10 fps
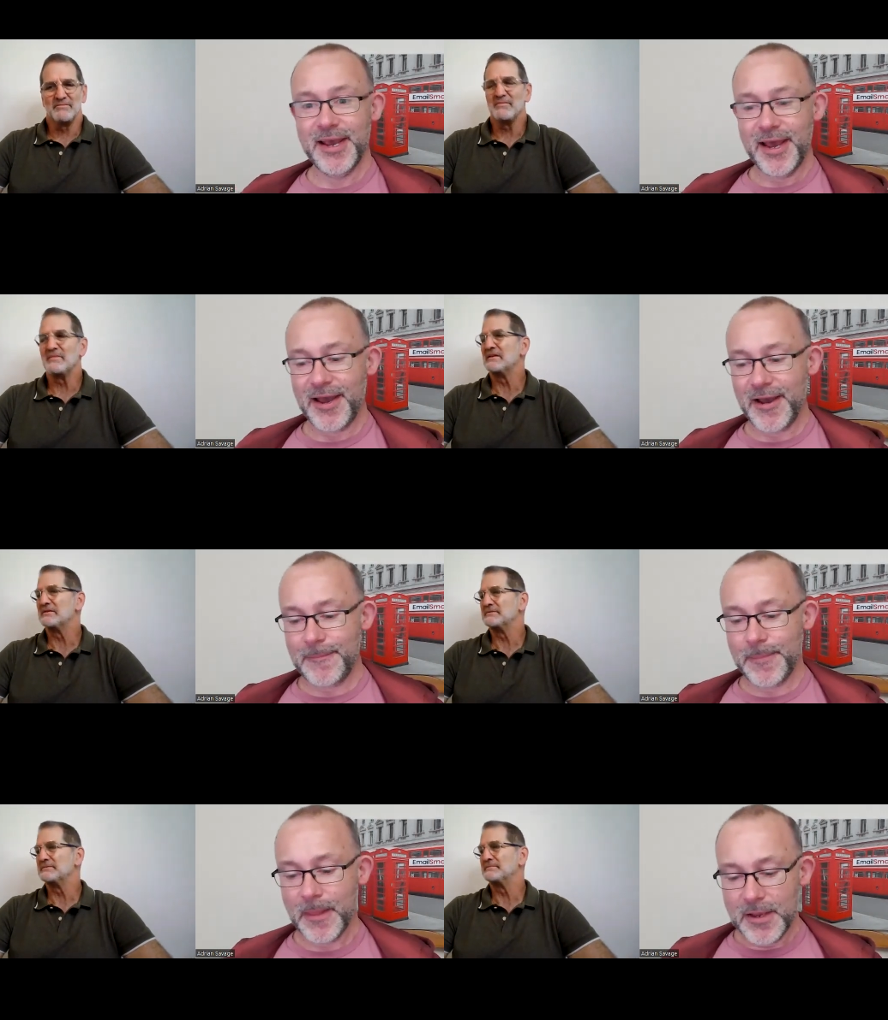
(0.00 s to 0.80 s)

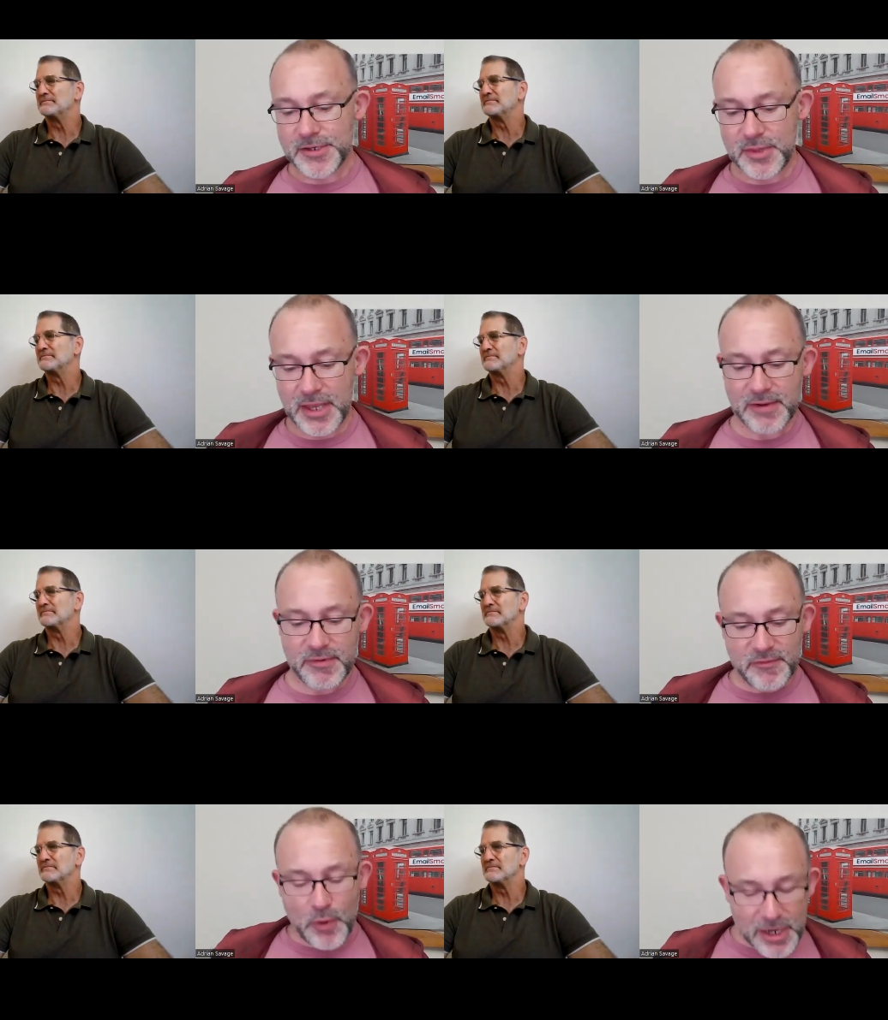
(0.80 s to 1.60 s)
Speaker 1: Um, so they're giving
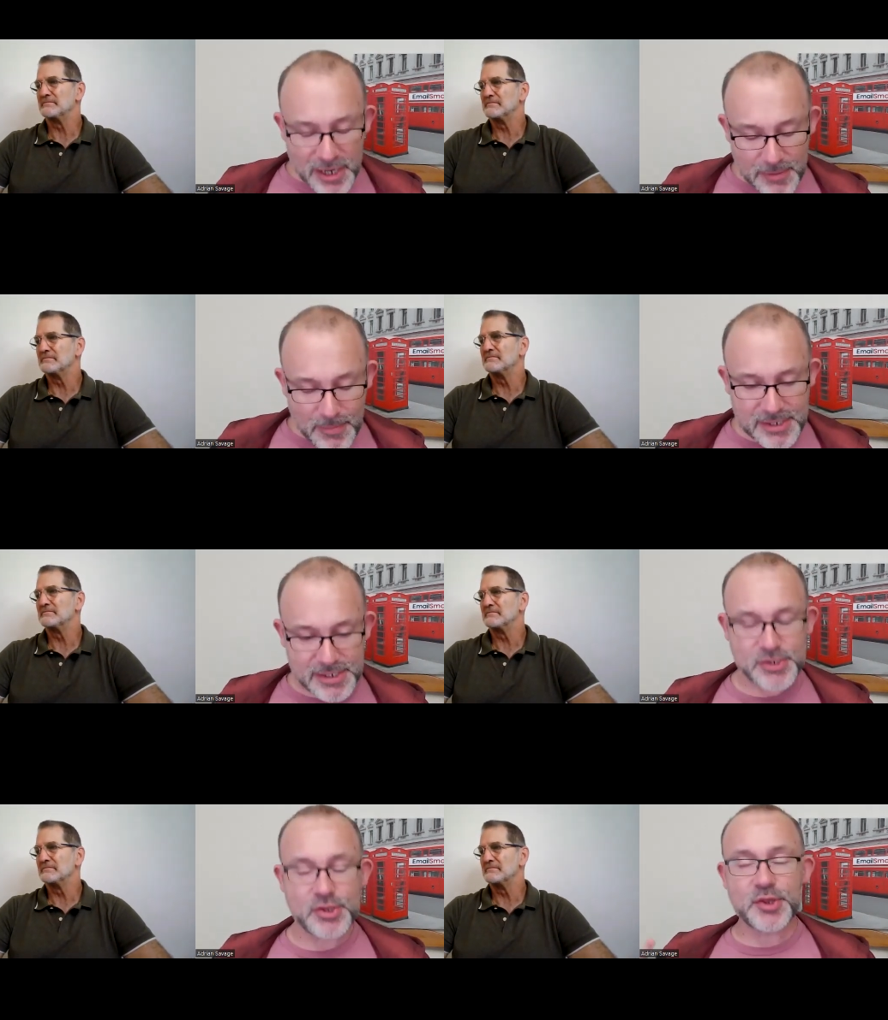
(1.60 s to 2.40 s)
a very clear
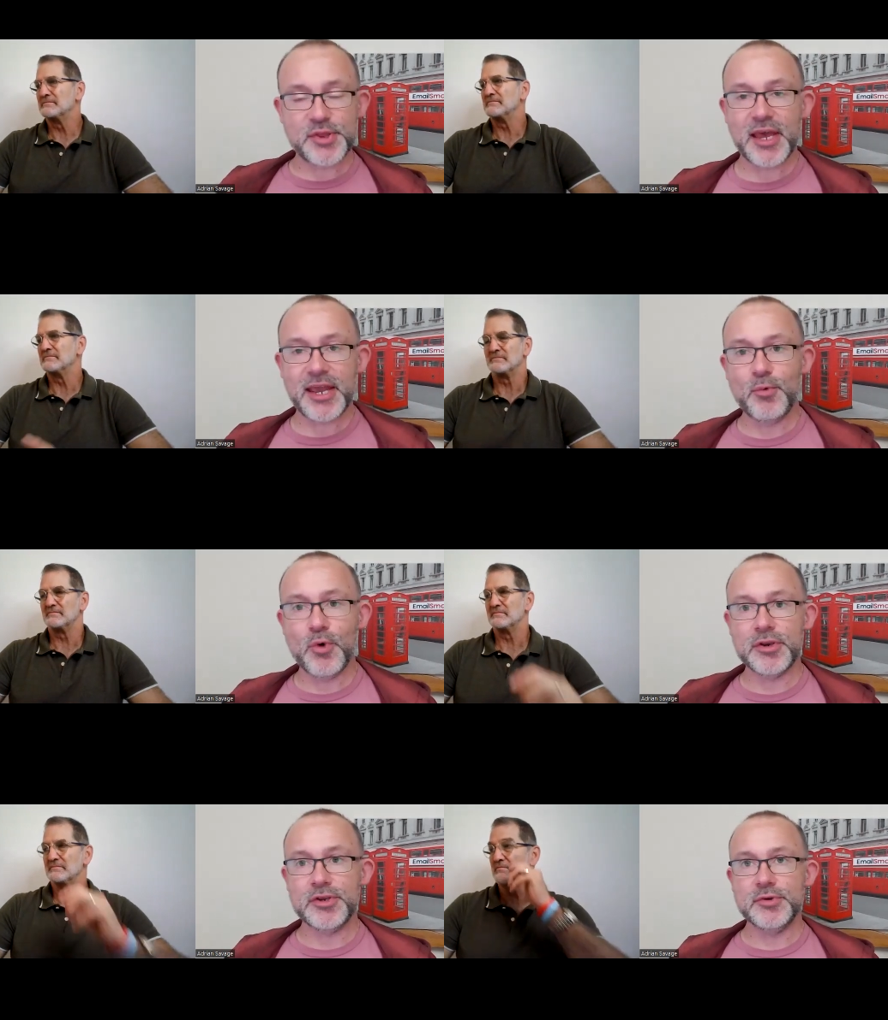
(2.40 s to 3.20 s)
message that they
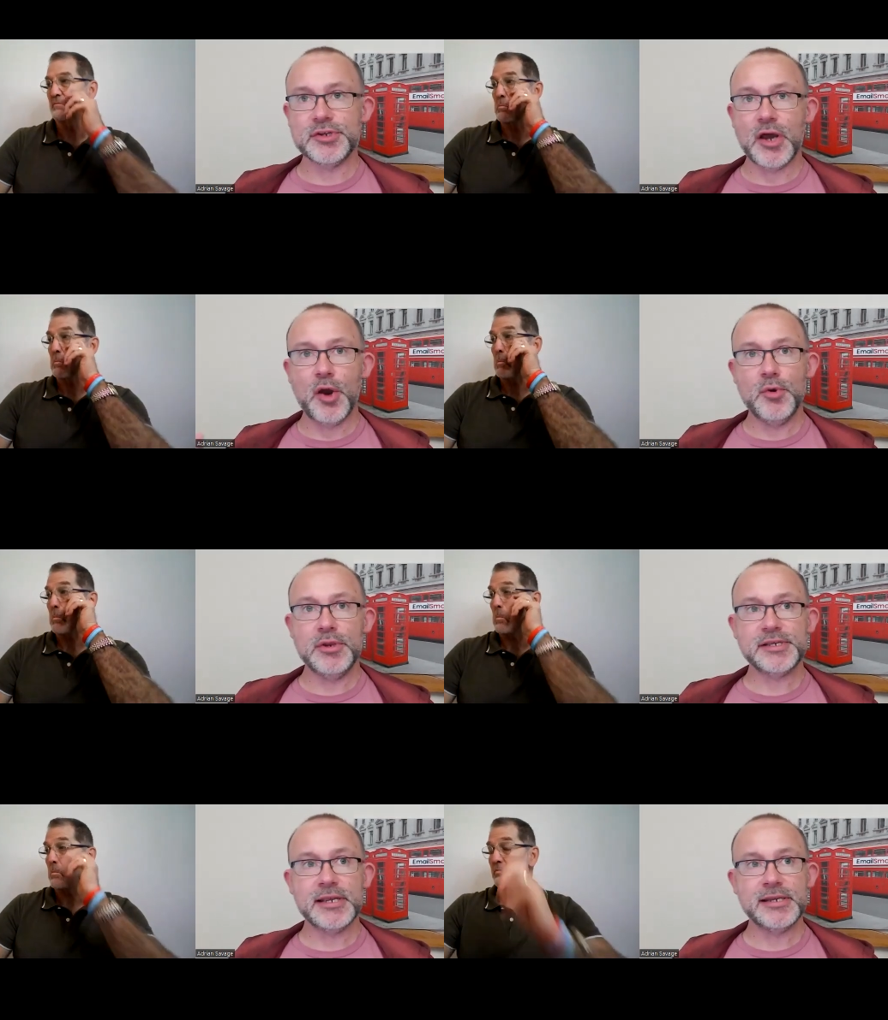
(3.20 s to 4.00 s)
want you to only
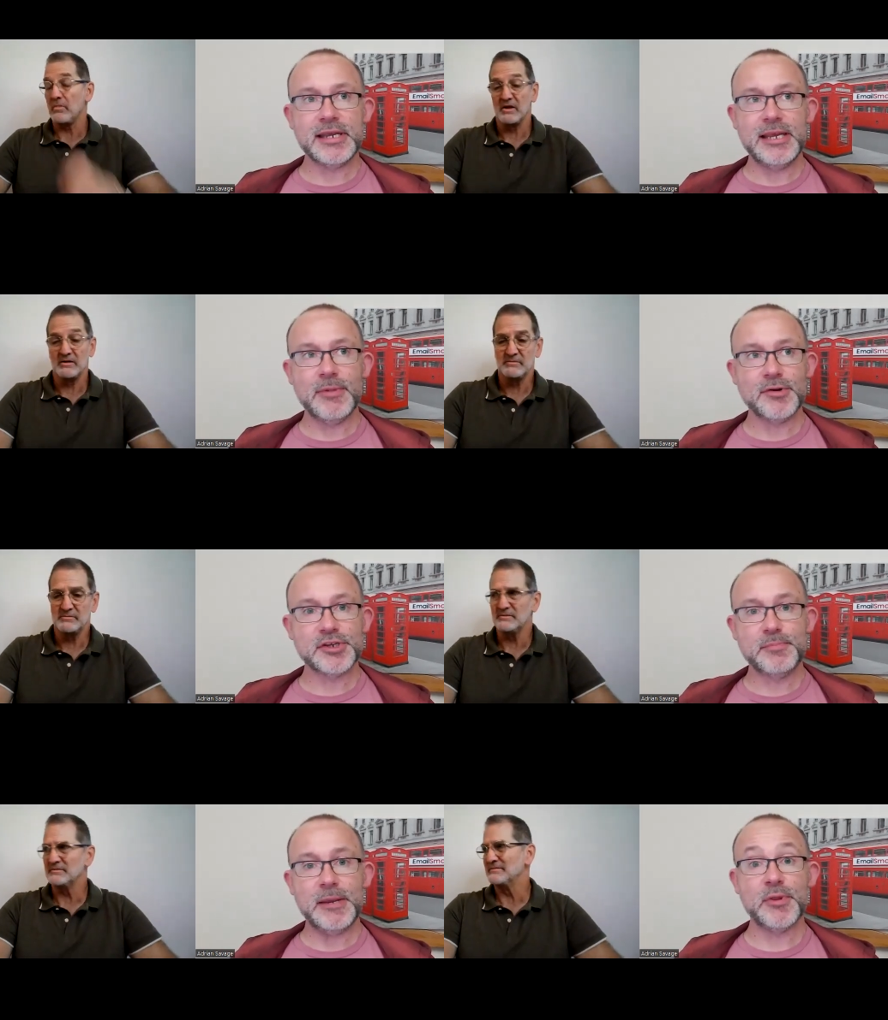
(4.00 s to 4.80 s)
send emails to
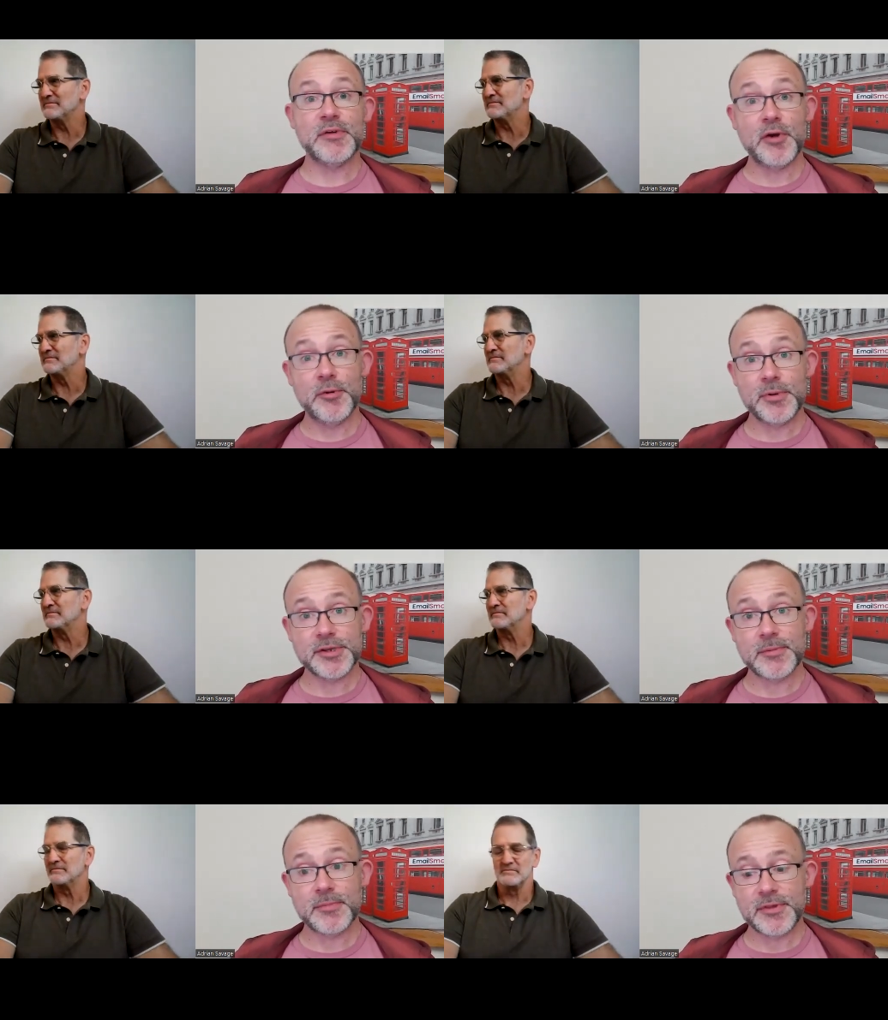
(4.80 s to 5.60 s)
people that have opened
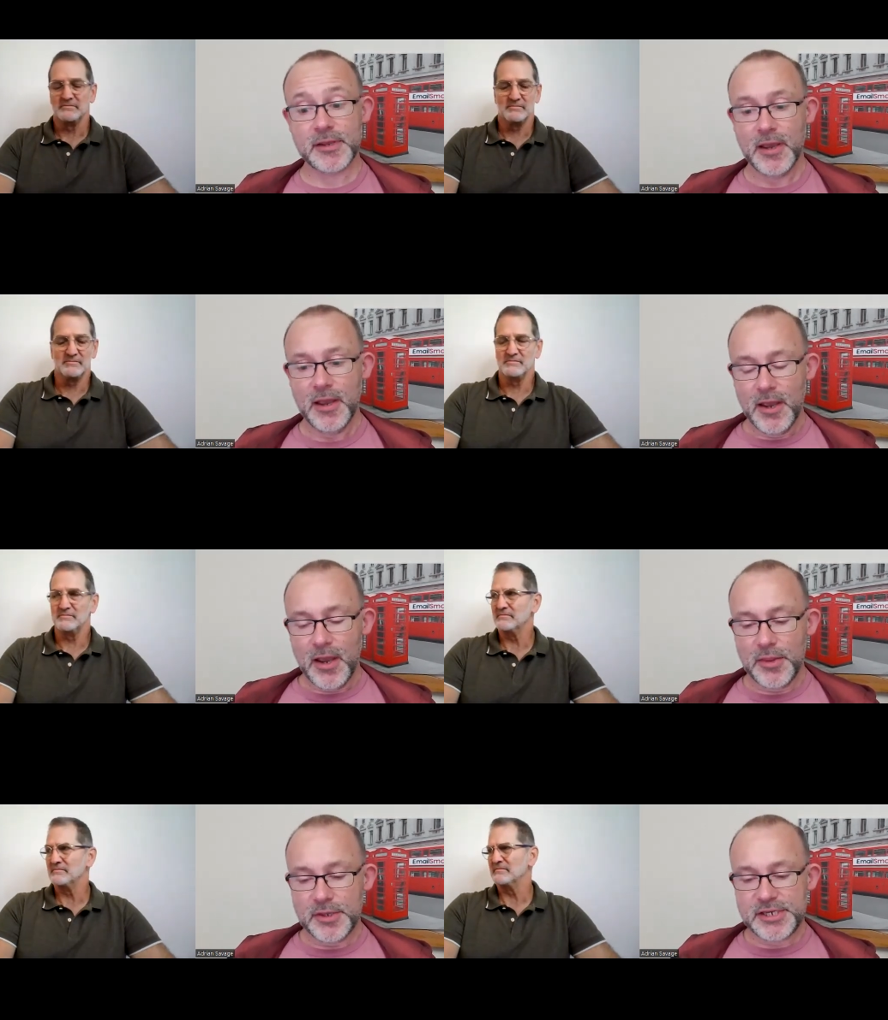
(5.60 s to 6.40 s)
something.
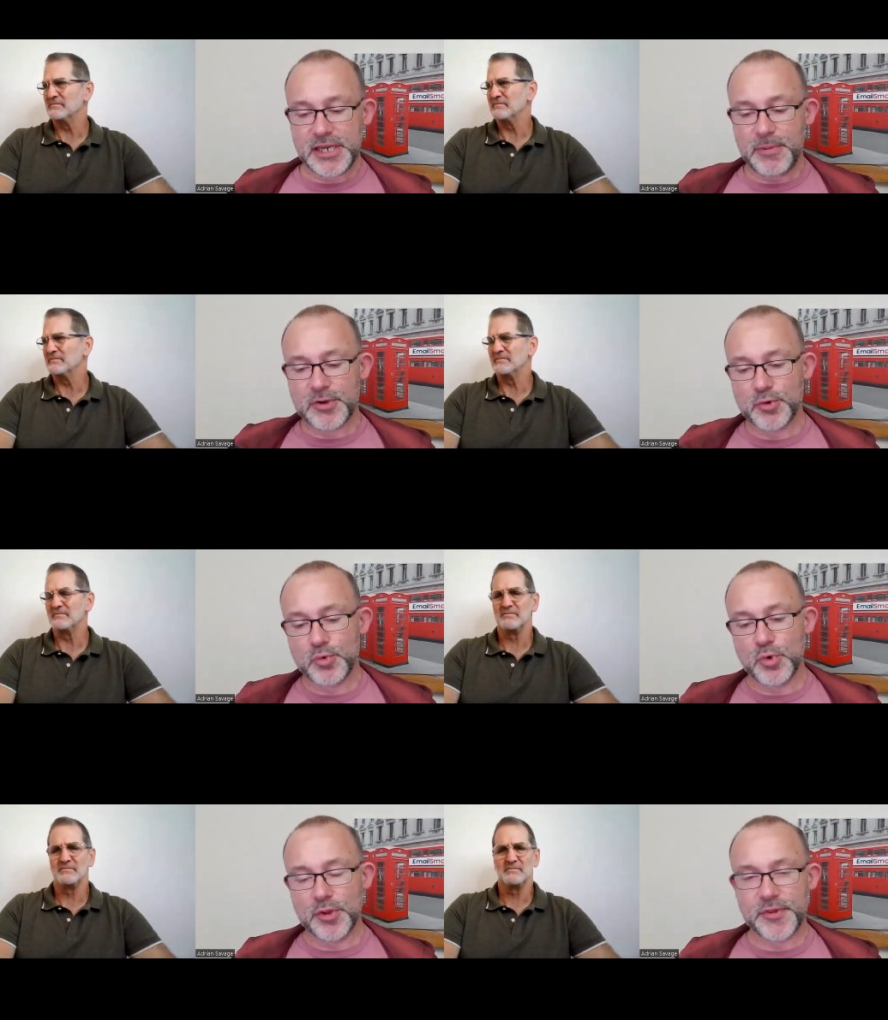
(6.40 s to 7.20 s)
And the typical
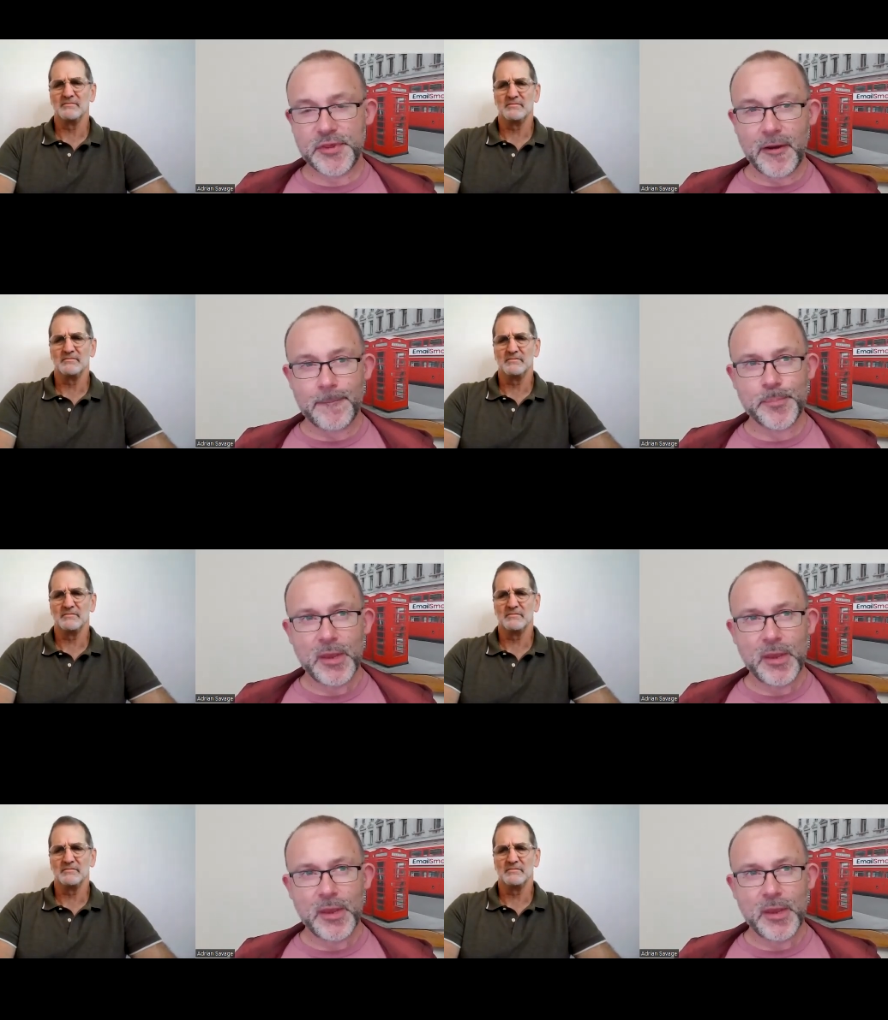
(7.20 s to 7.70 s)
rule of thumb